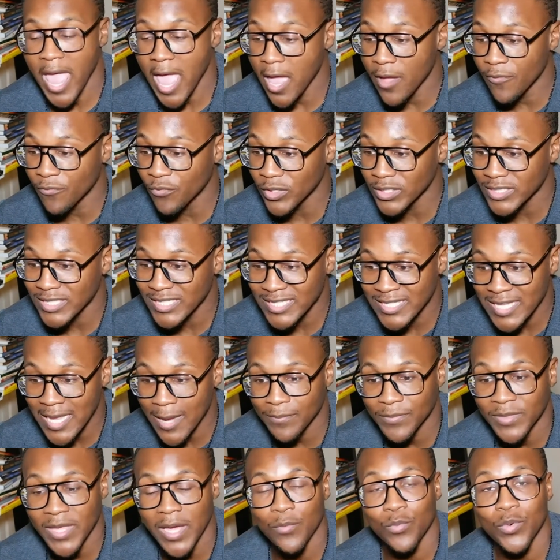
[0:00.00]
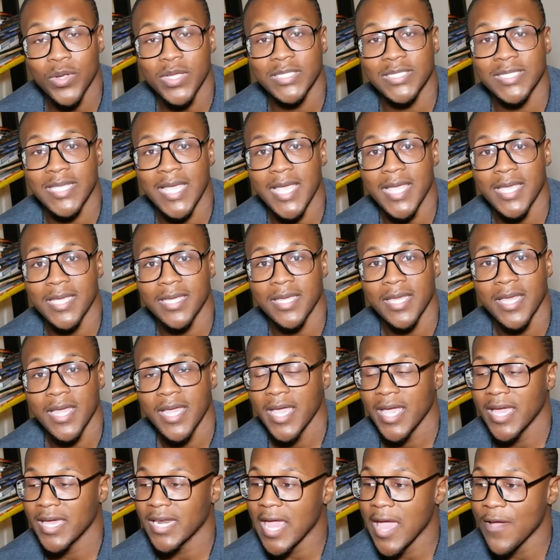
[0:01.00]
every step that we take
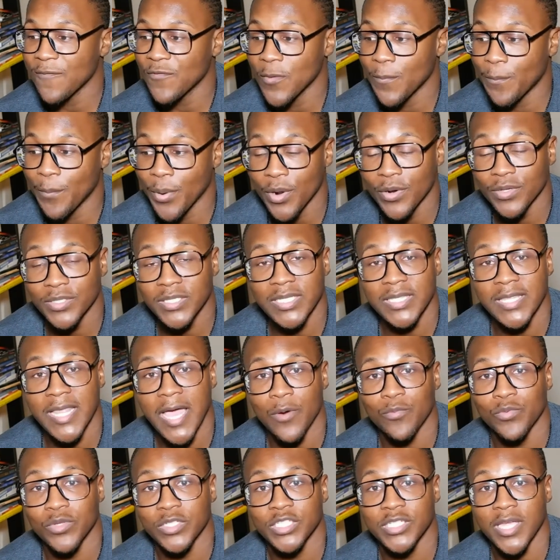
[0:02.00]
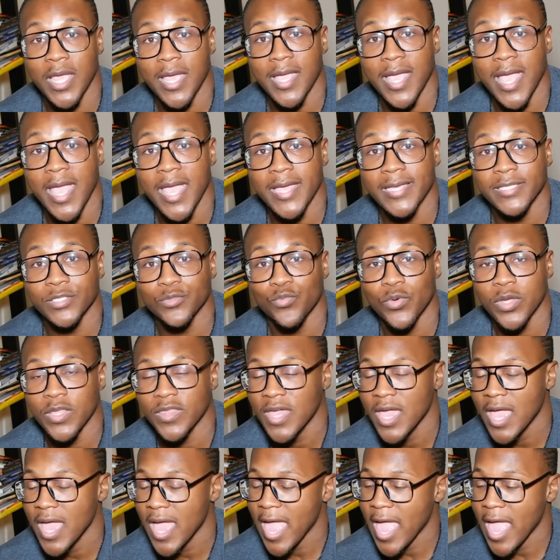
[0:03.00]
and every person that we shake hands with,